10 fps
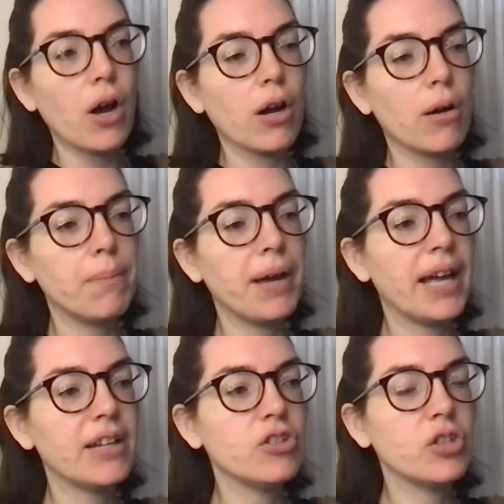
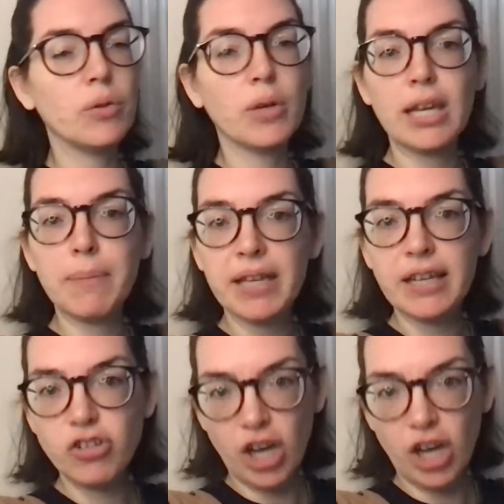Compared to keeping it